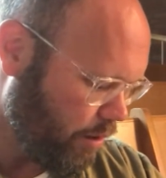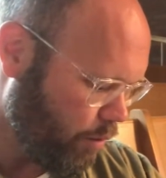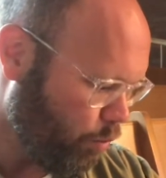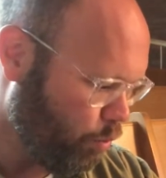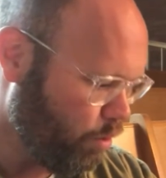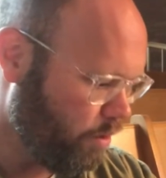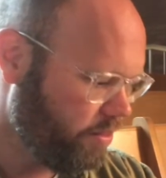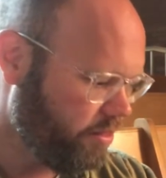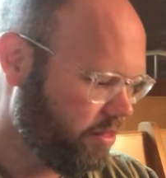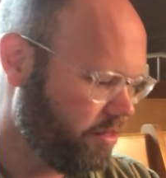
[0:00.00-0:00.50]

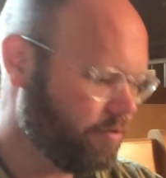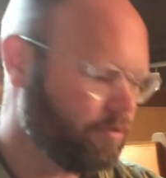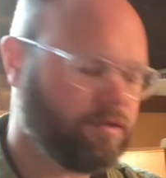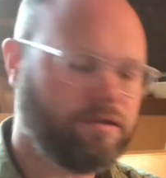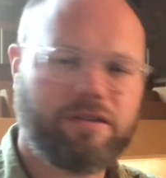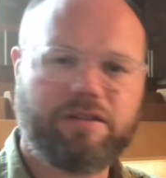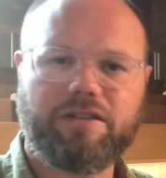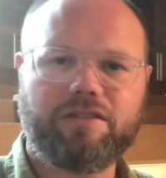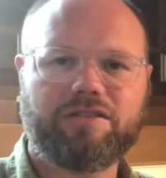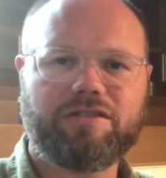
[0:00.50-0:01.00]
1/3
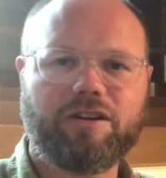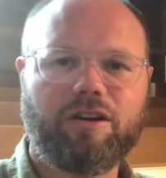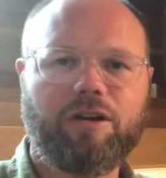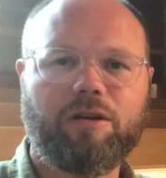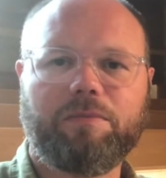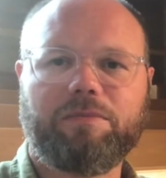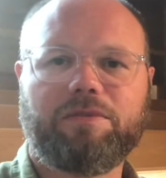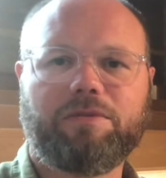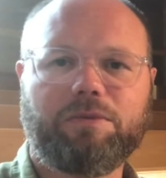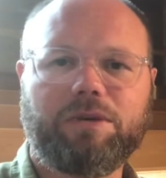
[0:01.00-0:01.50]
of the
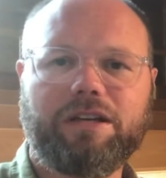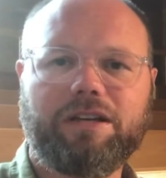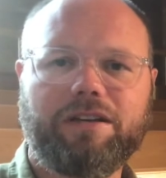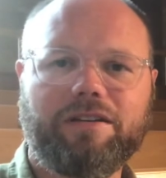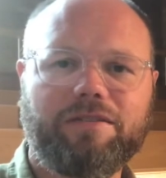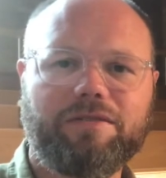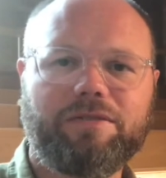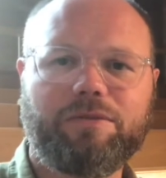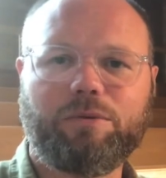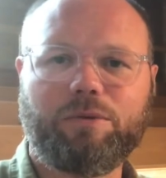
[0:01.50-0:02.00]
Psalms we
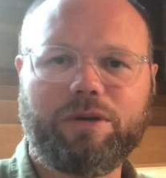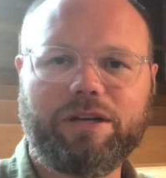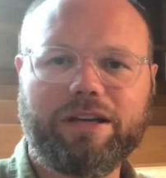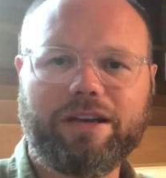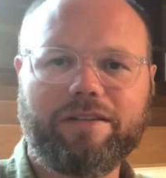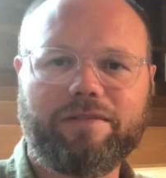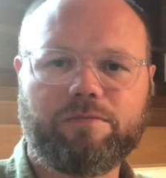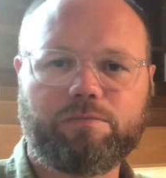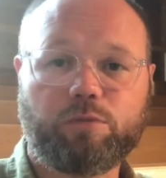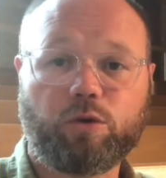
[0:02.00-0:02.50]

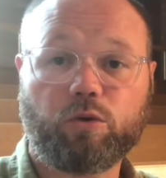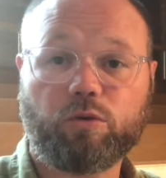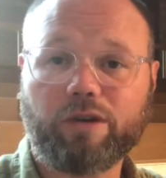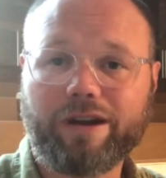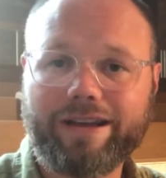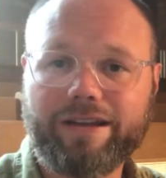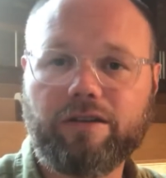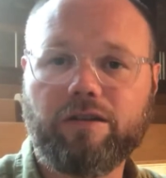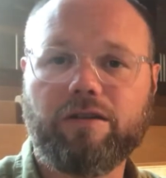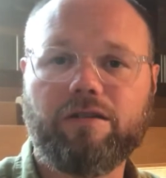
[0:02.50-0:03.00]
have
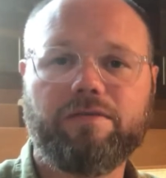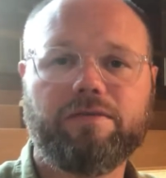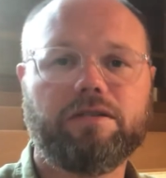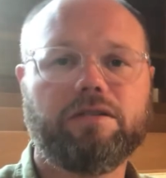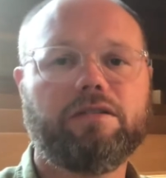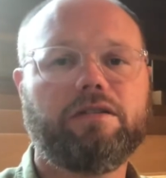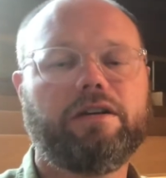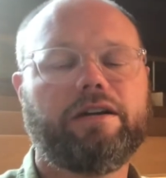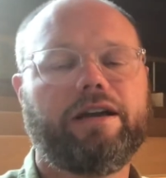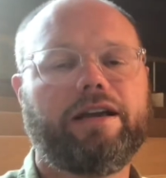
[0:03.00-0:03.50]
prayed over